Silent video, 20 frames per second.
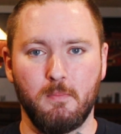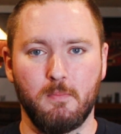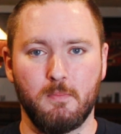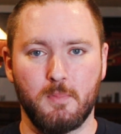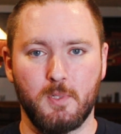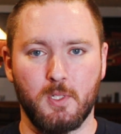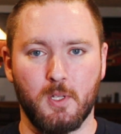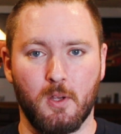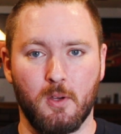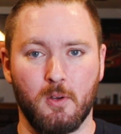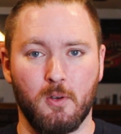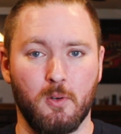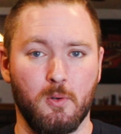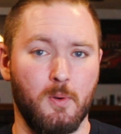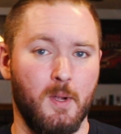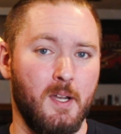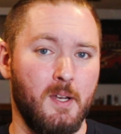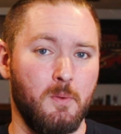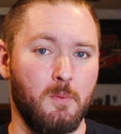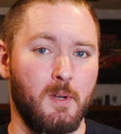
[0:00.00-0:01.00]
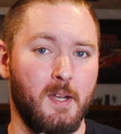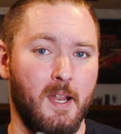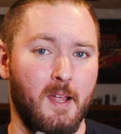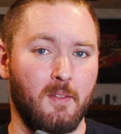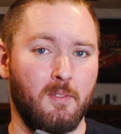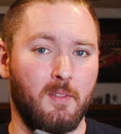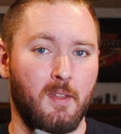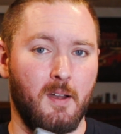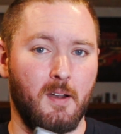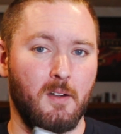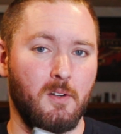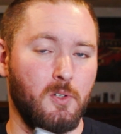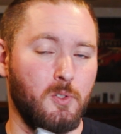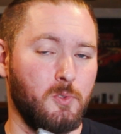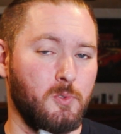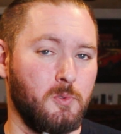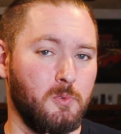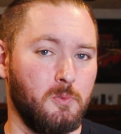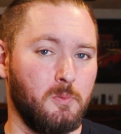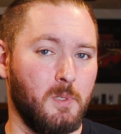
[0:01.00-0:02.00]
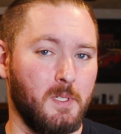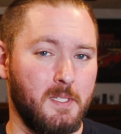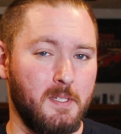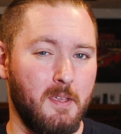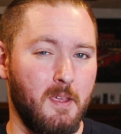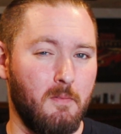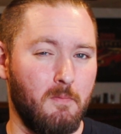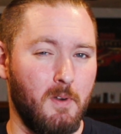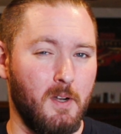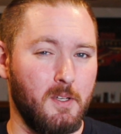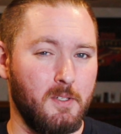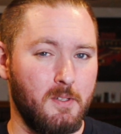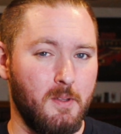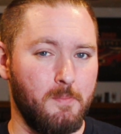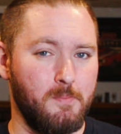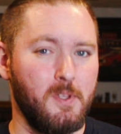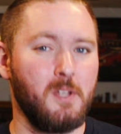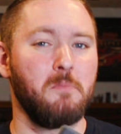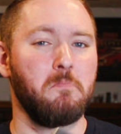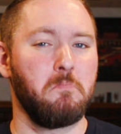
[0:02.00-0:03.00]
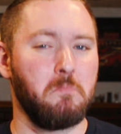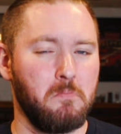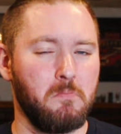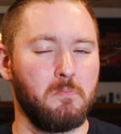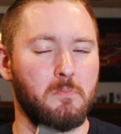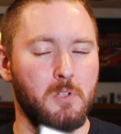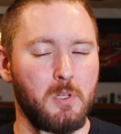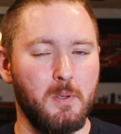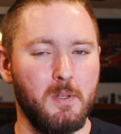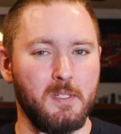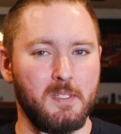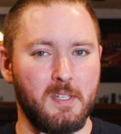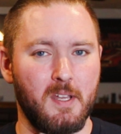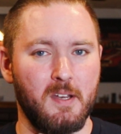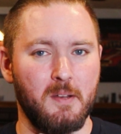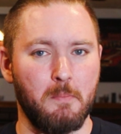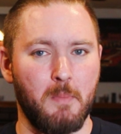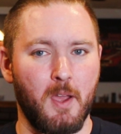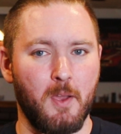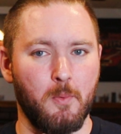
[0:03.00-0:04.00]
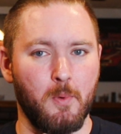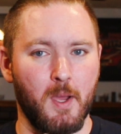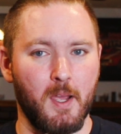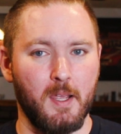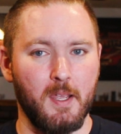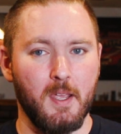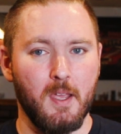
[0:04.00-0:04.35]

so anyone out there who wants to get rid of something, you can send it my way.